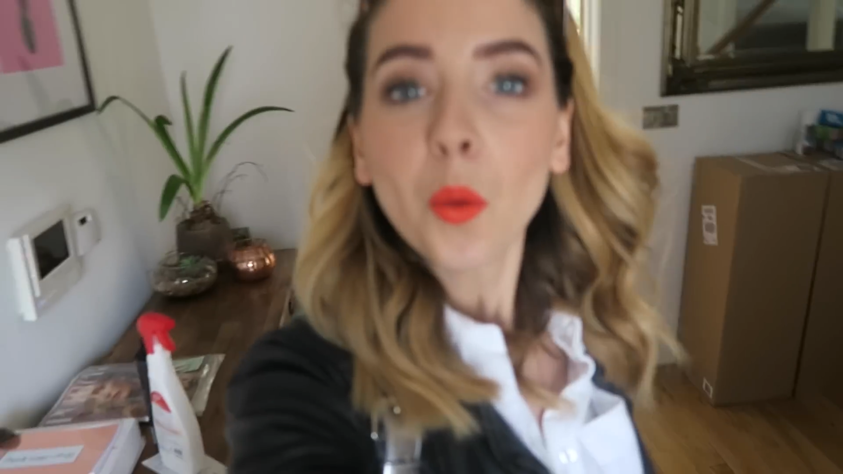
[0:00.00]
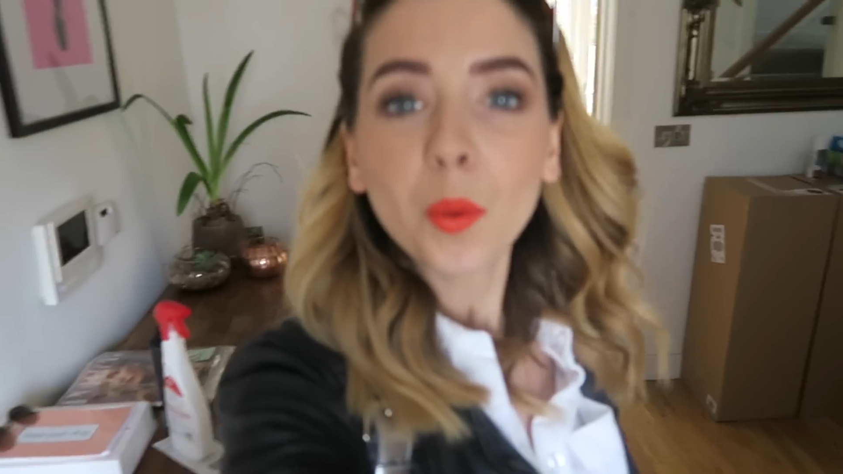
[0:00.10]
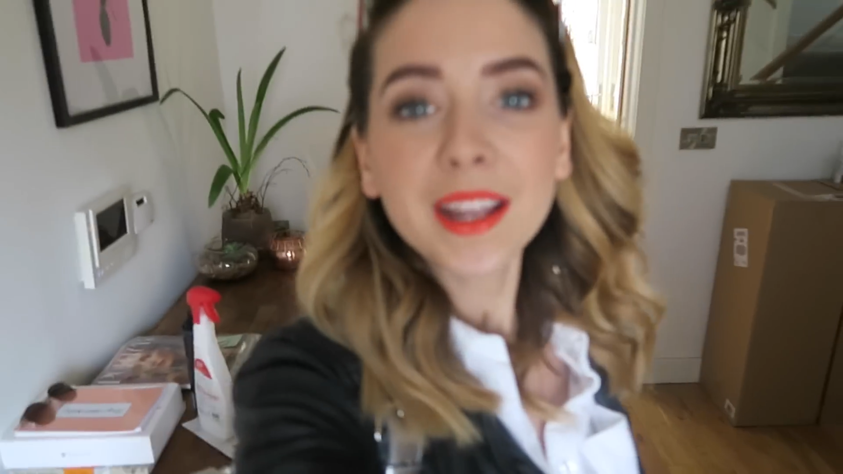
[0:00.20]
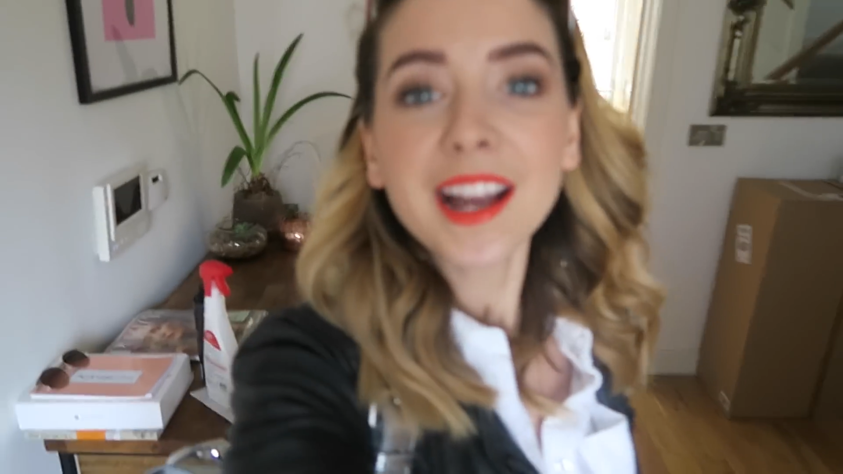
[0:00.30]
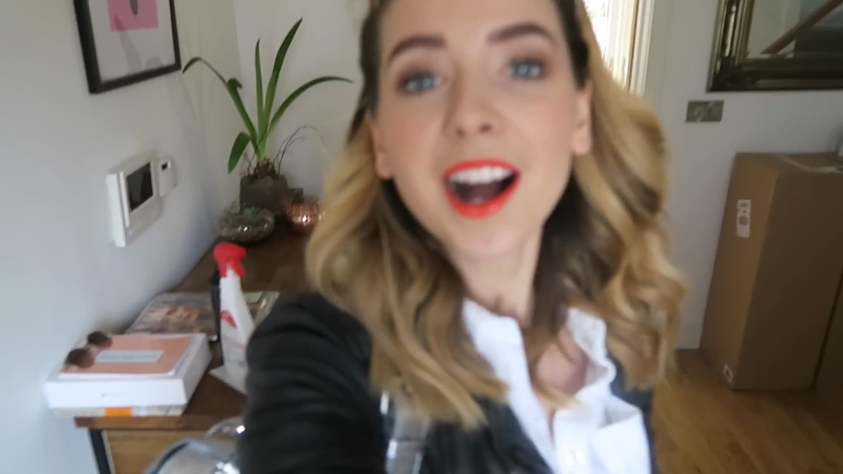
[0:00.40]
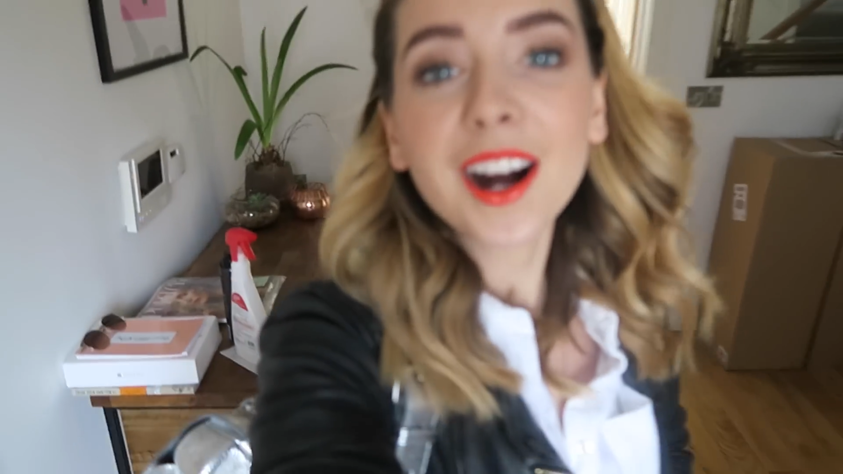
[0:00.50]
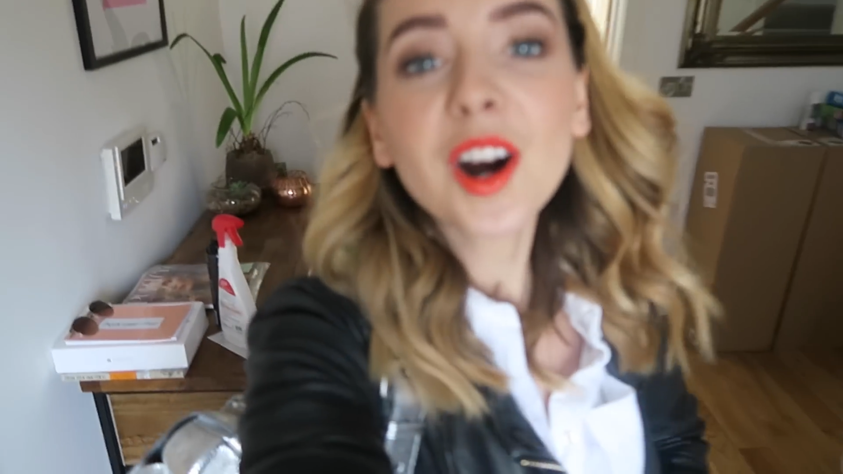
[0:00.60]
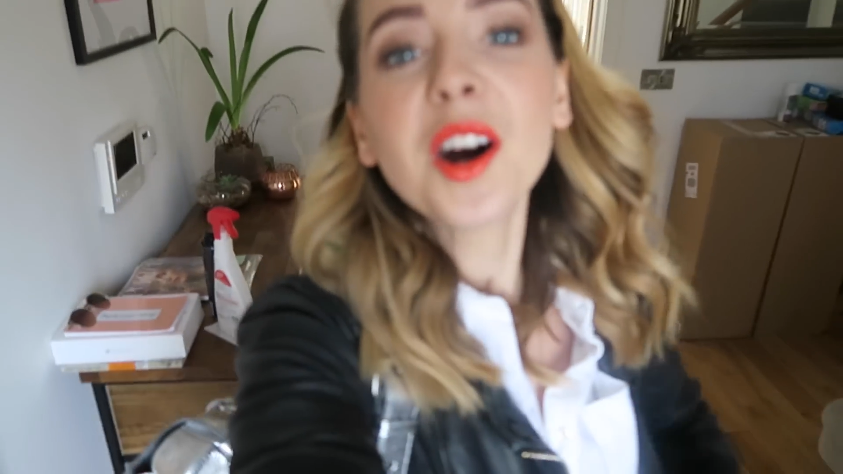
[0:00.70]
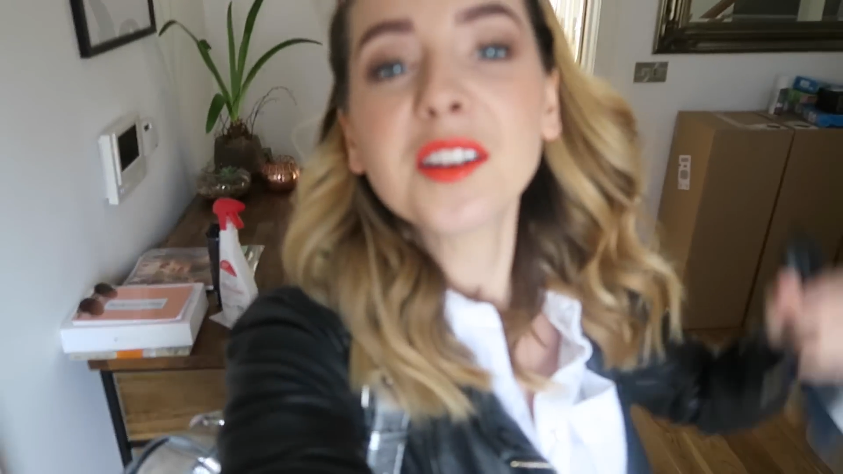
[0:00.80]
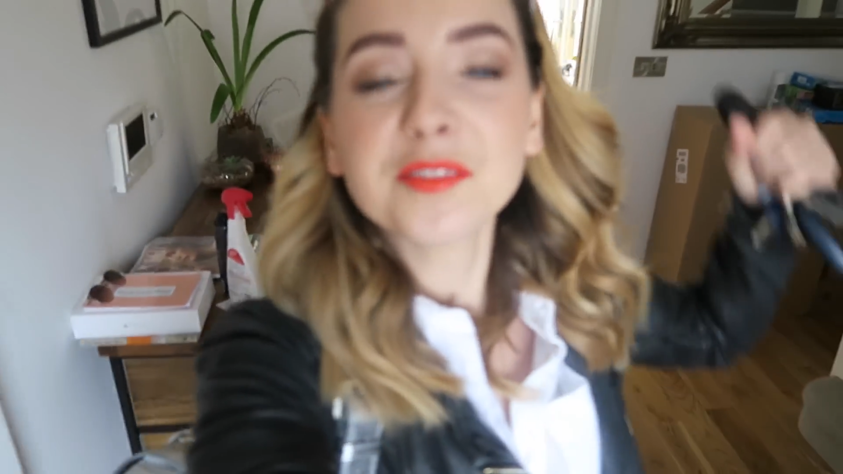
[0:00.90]
We are
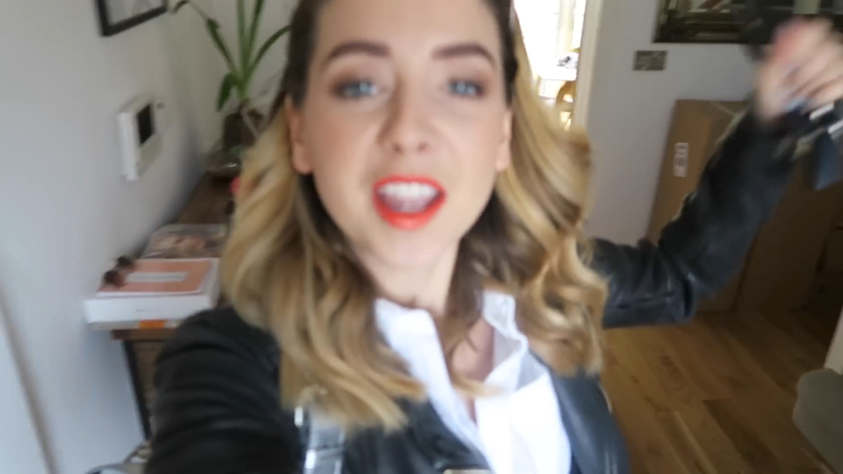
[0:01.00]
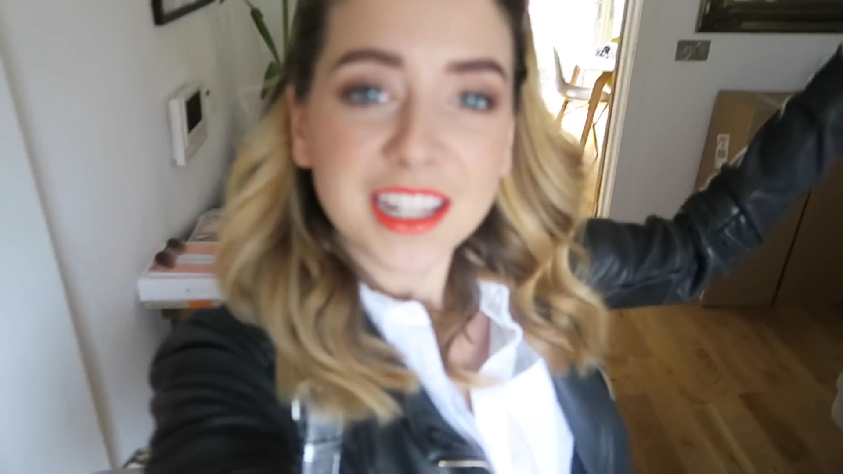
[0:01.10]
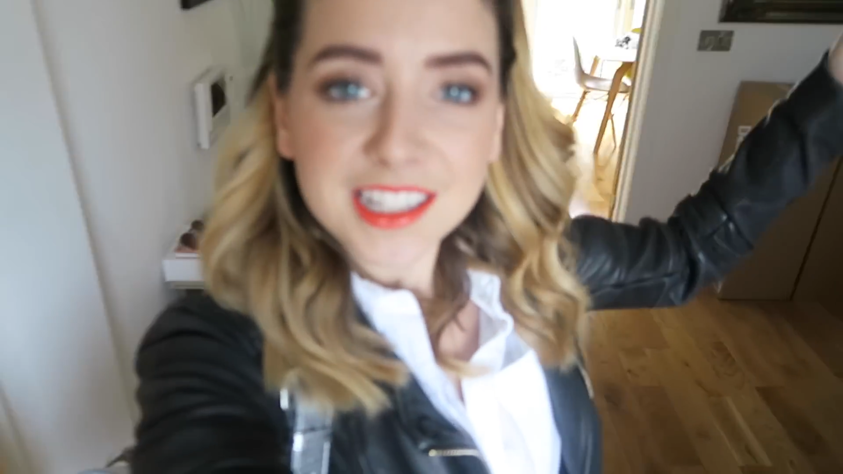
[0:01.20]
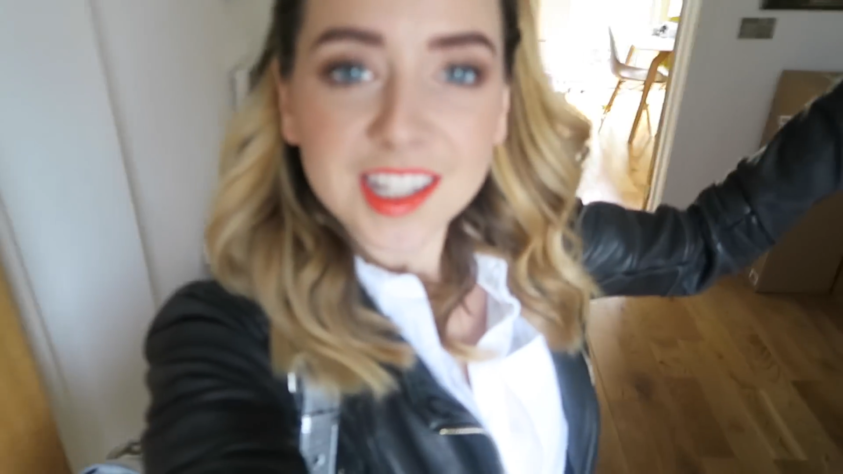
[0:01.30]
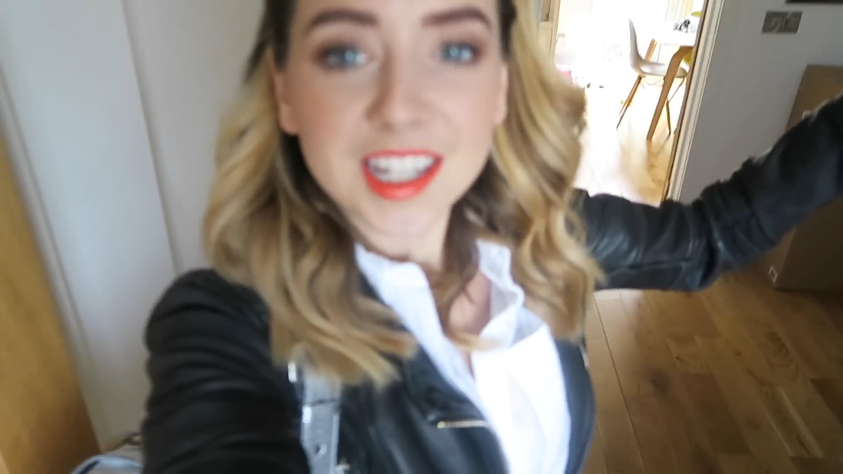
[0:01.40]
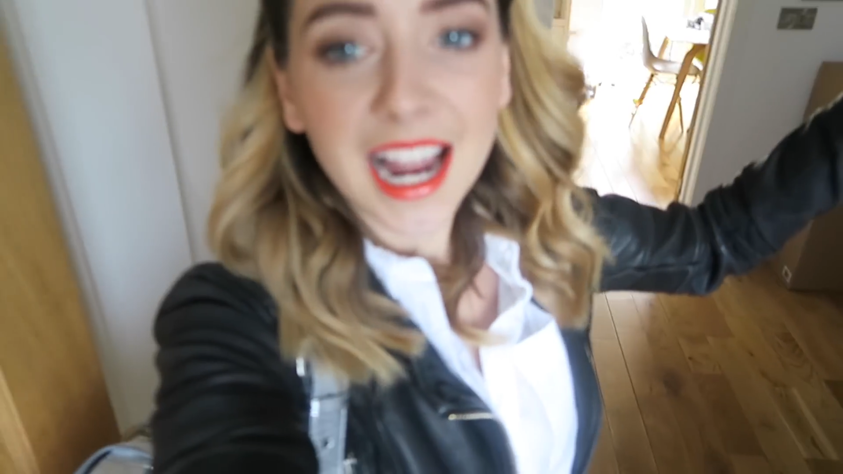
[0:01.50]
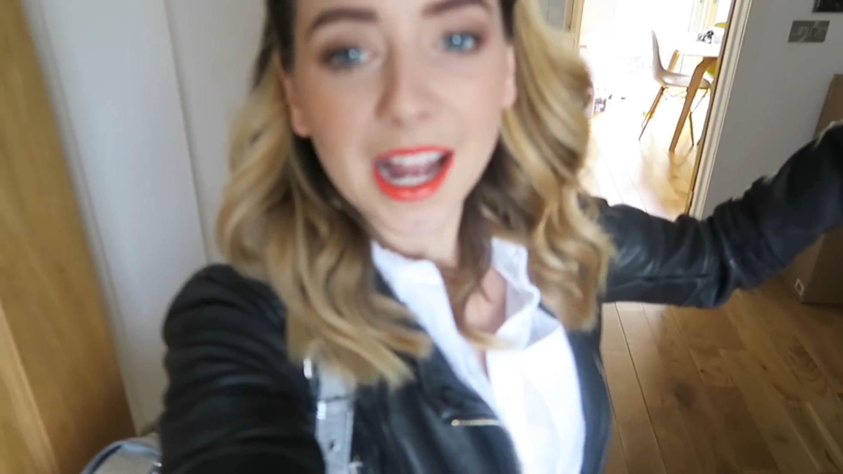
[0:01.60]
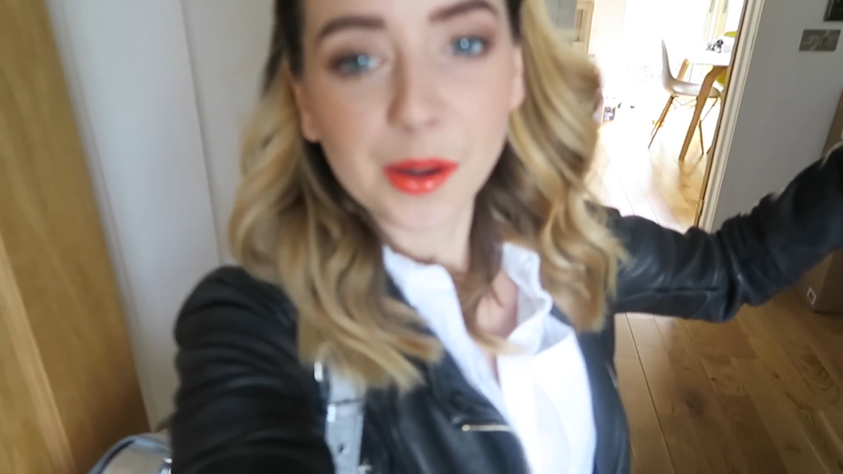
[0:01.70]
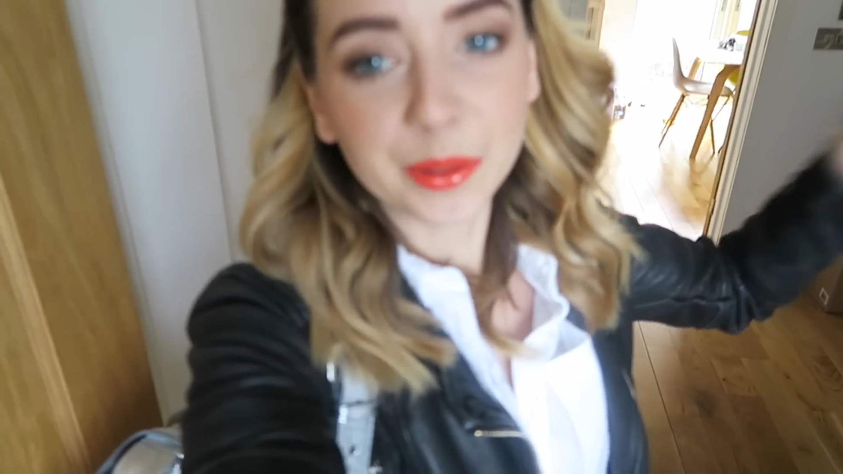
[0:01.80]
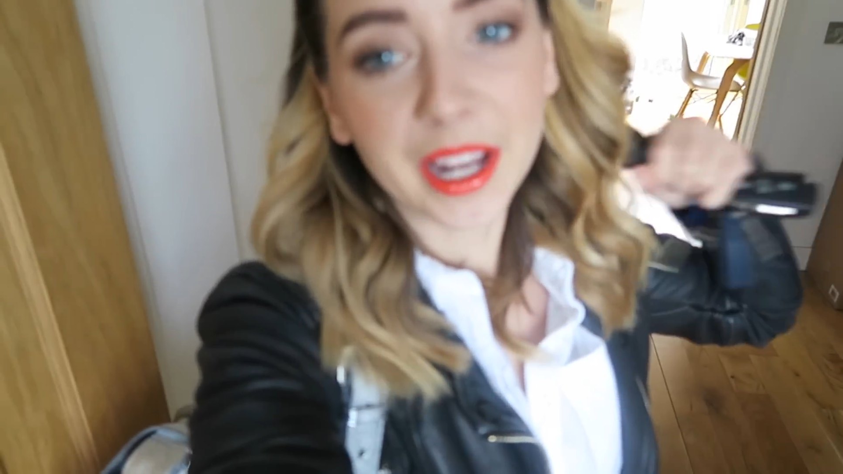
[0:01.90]
off into town,